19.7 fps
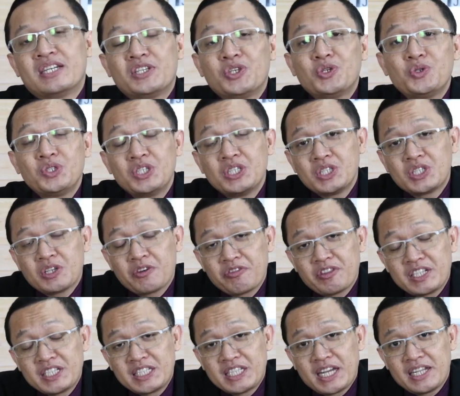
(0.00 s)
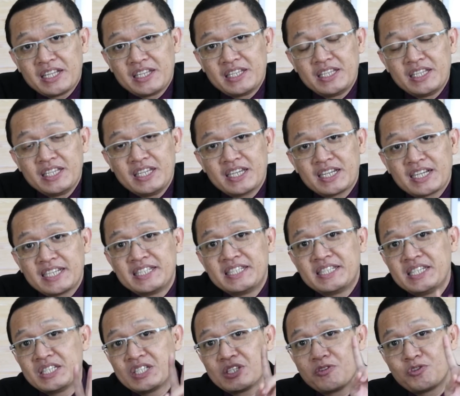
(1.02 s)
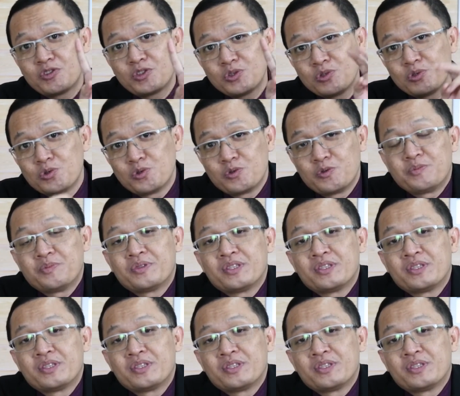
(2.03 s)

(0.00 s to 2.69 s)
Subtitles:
uses of the study consists of two: